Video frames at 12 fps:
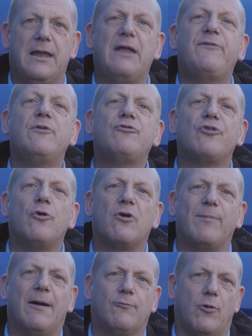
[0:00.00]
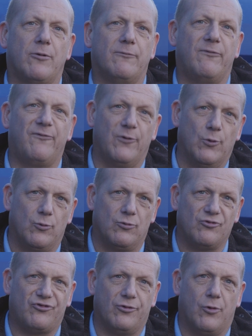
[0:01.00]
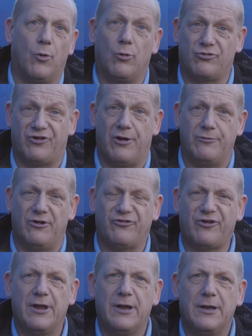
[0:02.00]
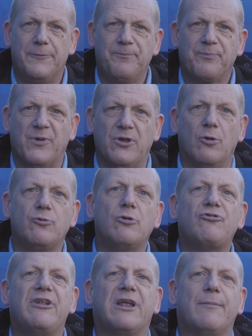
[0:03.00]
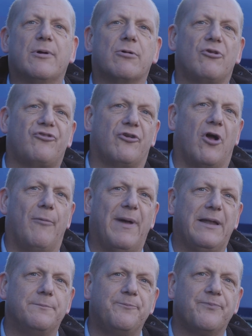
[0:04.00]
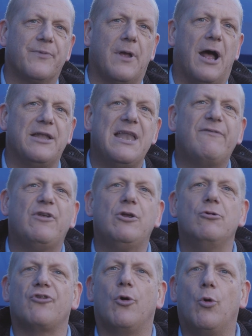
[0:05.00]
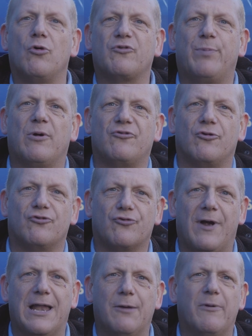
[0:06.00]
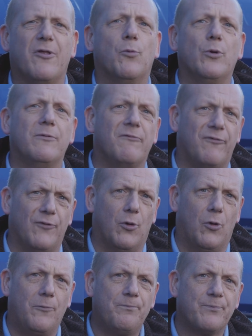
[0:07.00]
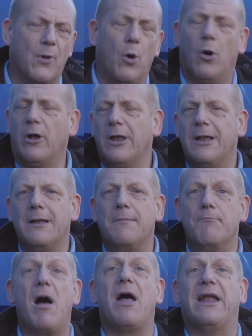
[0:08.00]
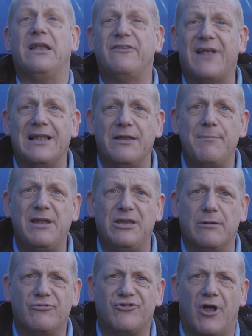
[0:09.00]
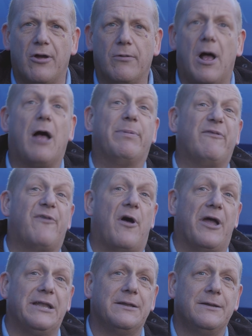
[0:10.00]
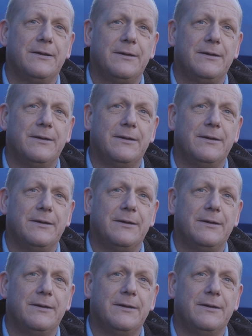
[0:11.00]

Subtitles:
If you talk about rotten floors to horse owners, you'll usually come across the comment, "I'd never use a horse box or trailer with a wooden floor," or "Mine is aluminium, so I'll be fine."